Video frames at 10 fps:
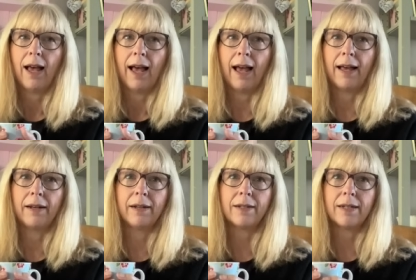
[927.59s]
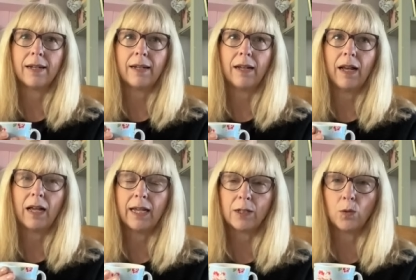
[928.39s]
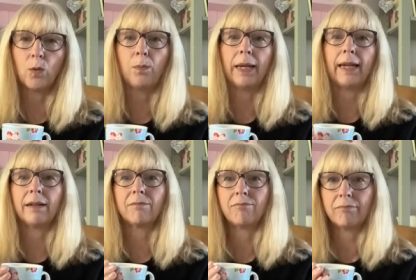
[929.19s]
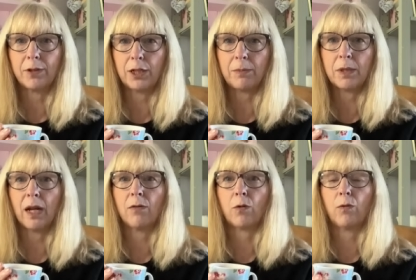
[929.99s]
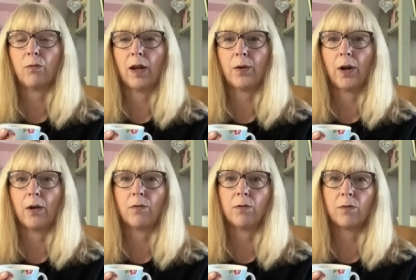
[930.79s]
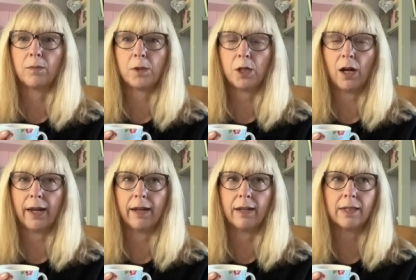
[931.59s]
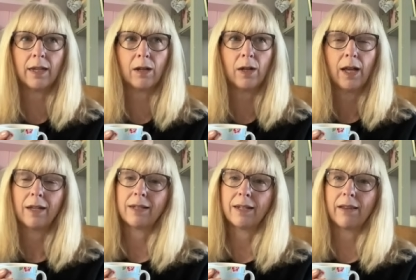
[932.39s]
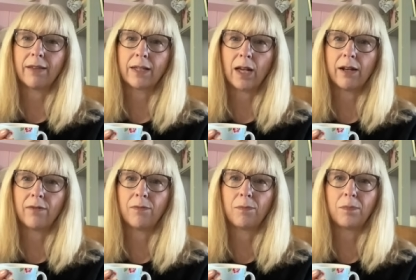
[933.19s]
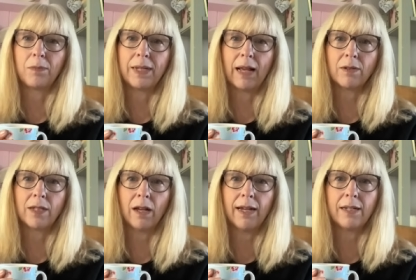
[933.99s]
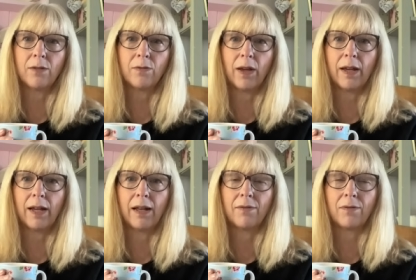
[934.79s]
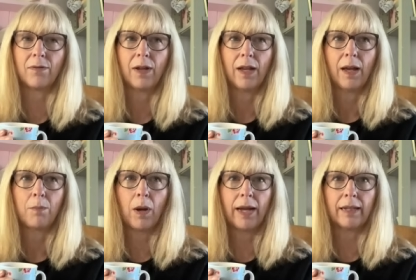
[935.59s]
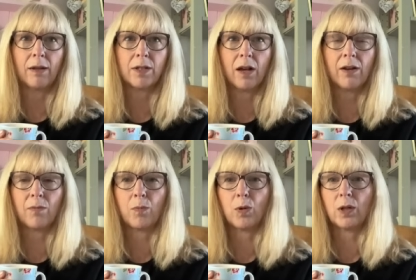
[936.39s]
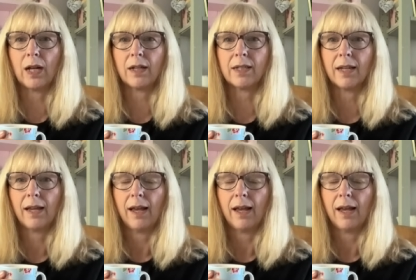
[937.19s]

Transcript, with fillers: and it's all being shipped over or flown over from China. So it's another kind of downside of buying those kind of products.